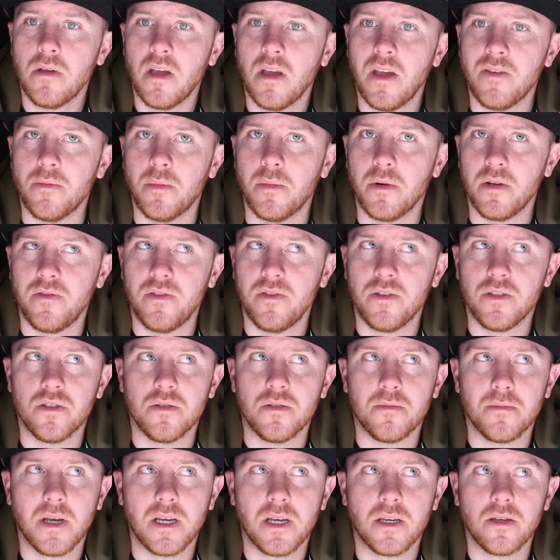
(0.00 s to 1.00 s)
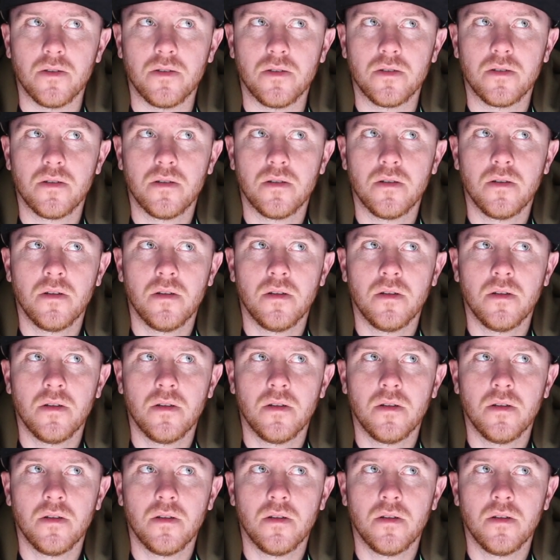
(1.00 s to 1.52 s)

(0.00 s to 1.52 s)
everybody fishes maggots.